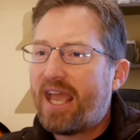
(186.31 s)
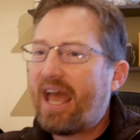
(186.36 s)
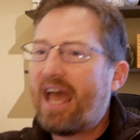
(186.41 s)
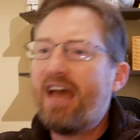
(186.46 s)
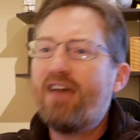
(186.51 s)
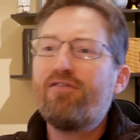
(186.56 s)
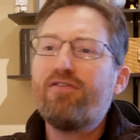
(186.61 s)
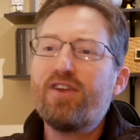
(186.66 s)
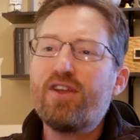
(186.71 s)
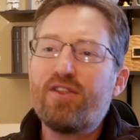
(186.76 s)

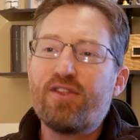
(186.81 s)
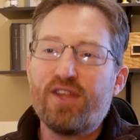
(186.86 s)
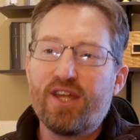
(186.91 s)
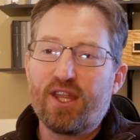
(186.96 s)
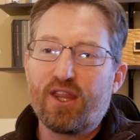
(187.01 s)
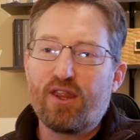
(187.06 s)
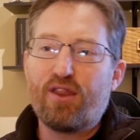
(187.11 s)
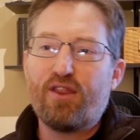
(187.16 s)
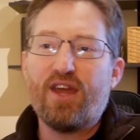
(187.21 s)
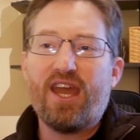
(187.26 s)

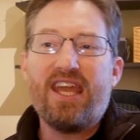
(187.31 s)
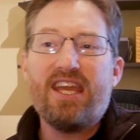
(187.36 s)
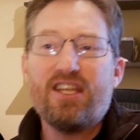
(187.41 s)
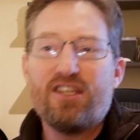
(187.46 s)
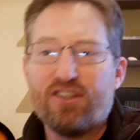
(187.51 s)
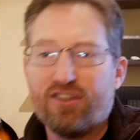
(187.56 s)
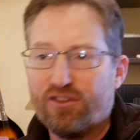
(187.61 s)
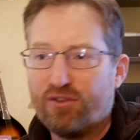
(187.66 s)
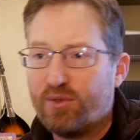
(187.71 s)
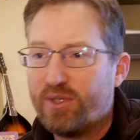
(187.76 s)
Everything they
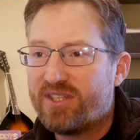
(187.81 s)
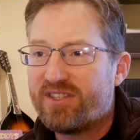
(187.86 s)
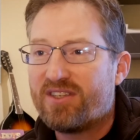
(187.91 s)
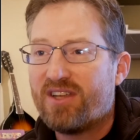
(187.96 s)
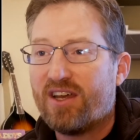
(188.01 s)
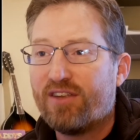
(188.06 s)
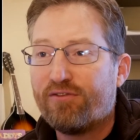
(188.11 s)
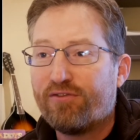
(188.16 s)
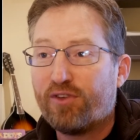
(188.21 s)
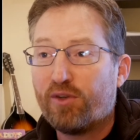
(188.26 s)
do is
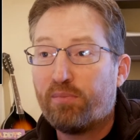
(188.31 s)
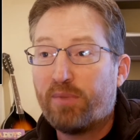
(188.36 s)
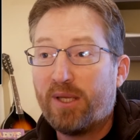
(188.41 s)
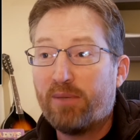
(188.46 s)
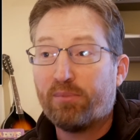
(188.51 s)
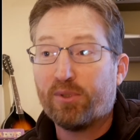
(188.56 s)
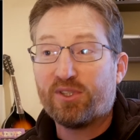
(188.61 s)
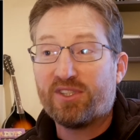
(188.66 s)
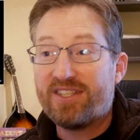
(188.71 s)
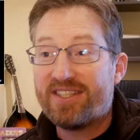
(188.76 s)
done for
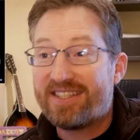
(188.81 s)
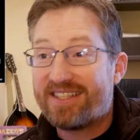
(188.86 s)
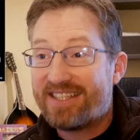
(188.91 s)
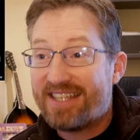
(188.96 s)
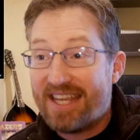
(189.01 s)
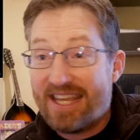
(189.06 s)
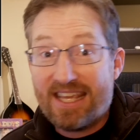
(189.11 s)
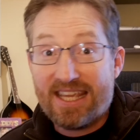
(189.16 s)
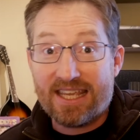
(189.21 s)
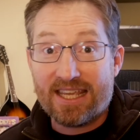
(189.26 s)
people to
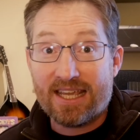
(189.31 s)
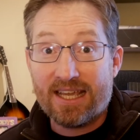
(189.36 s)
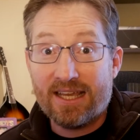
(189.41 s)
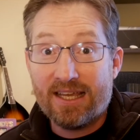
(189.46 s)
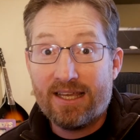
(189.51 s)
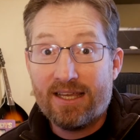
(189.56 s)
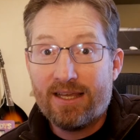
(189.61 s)
see